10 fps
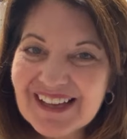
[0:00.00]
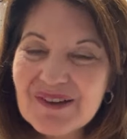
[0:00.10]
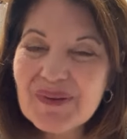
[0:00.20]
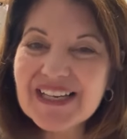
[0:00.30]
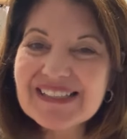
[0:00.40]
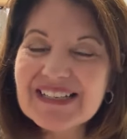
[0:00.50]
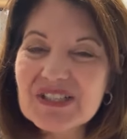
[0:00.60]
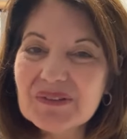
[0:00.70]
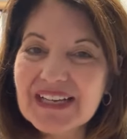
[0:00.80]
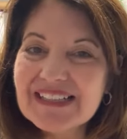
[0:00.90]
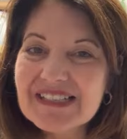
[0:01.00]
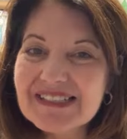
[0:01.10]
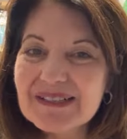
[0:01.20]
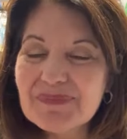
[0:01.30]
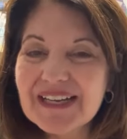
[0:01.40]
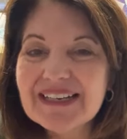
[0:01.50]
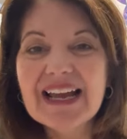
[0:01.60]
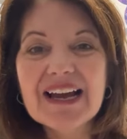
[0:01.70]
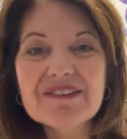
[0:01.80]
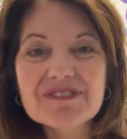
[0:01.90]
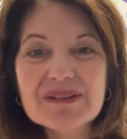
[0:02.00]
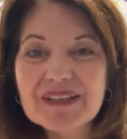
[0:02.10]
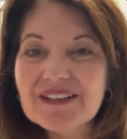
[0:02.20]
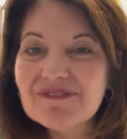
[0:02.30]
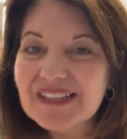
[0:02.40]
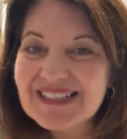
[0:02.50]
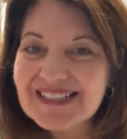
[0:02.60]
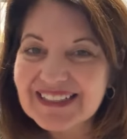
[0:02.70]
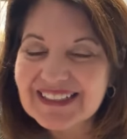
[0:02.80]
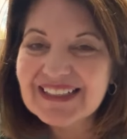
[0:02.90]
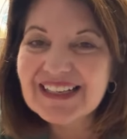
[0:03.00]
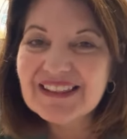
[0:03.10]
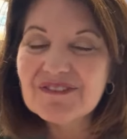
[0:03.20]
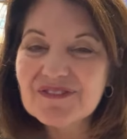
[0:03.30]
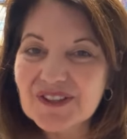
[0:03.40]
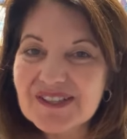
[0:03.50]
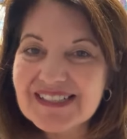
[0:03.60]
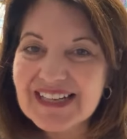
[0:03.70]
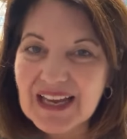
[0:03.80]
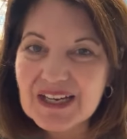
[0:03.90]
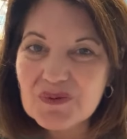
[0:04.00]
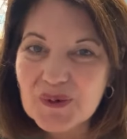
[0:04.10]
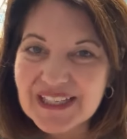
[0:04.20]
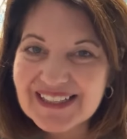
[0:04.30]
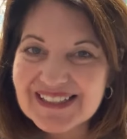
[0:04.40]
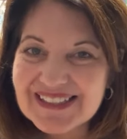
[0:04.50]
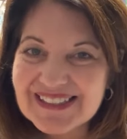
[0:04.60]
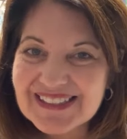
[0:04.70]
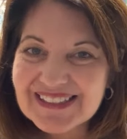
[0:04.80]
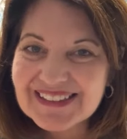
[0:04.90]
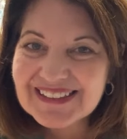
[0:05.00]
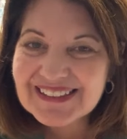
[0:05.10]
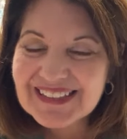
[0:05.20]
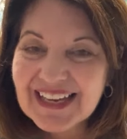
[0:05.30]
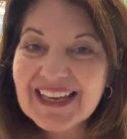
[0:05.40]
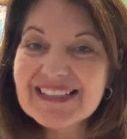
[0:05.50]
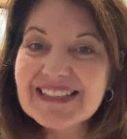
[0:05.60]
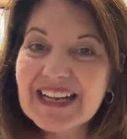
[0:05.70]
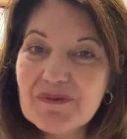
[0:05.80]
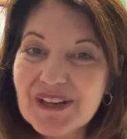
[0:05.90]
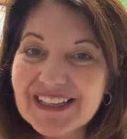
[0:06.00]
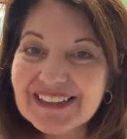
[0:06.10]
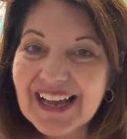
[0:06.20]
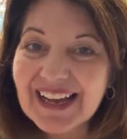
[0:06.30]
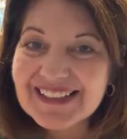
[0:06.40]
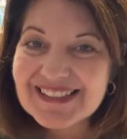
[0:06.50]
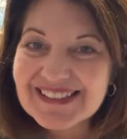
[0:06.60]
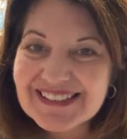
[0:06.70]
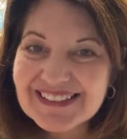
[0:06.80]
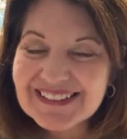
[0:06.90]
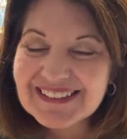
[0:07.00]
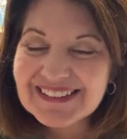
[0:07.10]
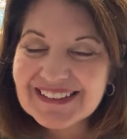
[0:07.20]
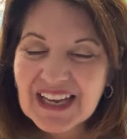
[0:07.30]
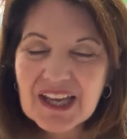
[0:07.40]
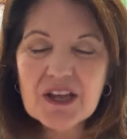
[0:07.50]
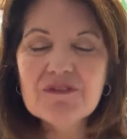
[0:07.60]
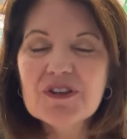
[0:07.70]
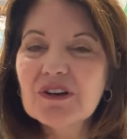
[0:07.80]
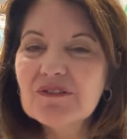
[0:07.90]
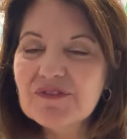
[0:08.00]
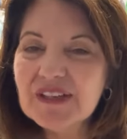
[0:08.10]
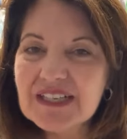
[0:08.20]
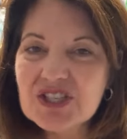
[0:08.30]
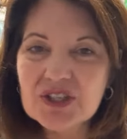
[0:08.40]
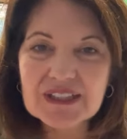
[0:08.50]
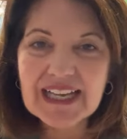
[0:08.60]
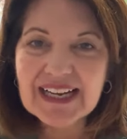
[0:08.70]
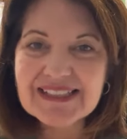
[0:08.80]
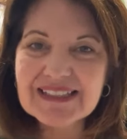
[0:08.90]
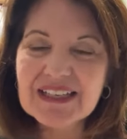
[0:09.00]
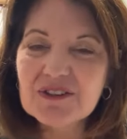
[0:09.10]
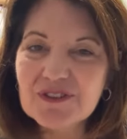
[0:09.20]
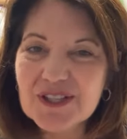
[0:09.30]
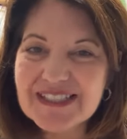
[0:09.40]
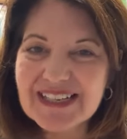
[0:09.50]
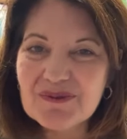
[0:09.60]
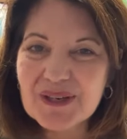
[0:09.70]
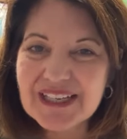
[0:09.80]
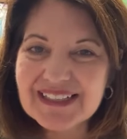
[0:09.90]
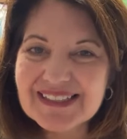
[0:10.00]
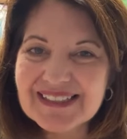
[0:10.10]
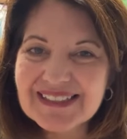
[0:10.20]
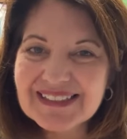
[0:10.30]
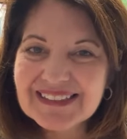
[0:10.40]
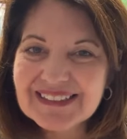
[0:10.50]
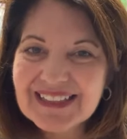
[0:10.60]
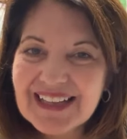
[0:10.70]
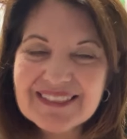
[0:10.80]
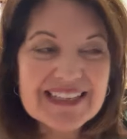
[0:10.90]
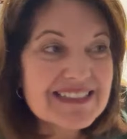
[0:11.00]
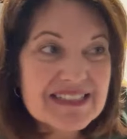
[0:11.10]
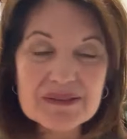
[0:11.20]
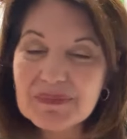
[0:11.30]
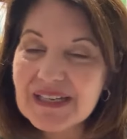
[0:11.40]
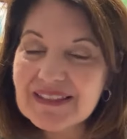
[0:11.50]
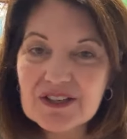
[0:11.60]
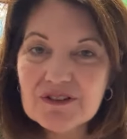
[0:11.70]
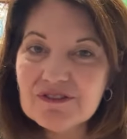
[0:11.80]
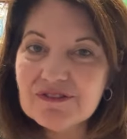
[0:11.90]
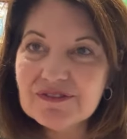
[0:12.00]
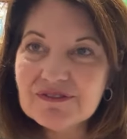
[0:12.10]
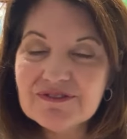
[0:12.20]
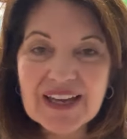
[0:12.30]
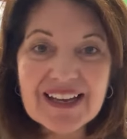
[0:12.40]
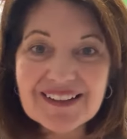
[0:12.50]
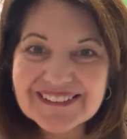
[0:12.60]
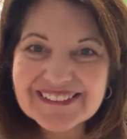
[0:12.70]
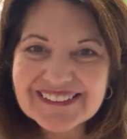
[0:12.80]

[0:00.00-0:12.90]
Because I don't anticipate everybody finishing it in the first 8 weeks. It's an 8-week class. If you don't finish your class in the first 8 weeks, that doesn't mean that you've failed.